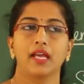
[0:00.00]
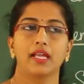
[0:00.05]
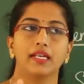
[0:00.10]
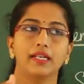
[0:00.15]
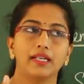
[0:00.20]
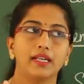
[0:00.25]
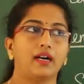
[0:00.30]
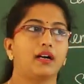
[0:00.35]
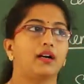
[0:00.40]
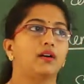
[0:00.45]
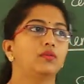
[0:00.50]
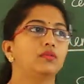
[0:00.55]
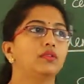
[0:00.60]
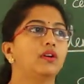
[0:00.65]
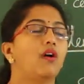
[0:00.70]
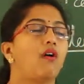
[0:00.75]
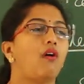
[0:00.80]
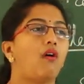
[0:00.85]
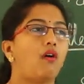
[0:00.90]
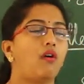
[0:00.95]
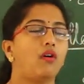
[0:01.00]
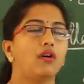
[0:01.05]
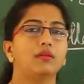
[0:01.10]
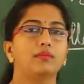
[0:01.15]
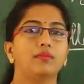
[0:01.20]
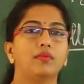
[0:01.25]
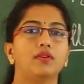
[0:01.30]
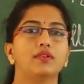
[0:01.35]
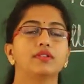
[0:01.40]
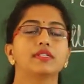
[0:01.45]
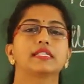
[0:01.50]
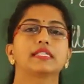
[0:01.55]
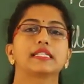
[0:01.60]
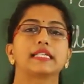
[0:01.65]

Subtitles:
Now almost